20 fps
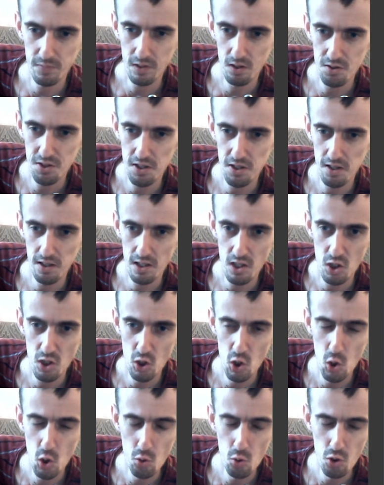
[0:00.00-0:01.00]
See,
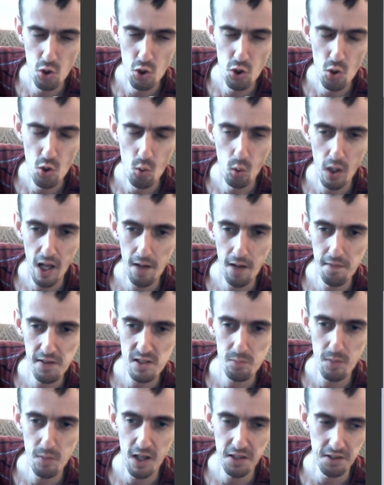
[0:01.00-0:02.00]
you have
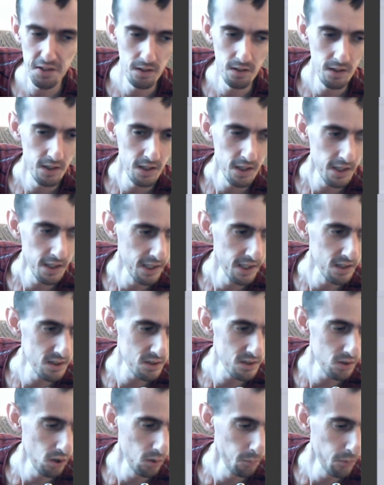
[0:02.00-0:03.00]
this button,
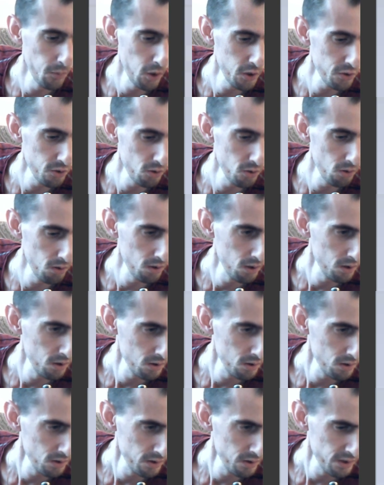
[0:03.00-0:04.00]
install module.
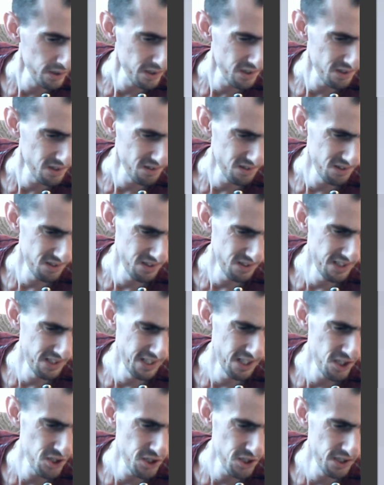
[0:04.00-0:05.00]

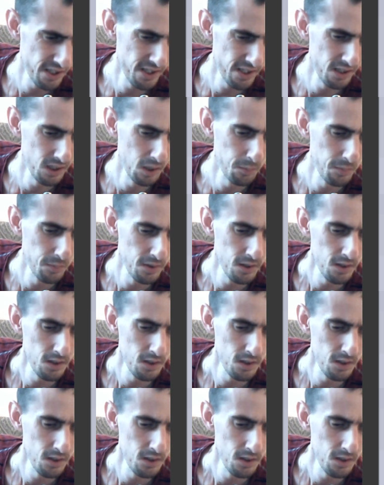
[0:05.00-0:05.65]
Shut the hell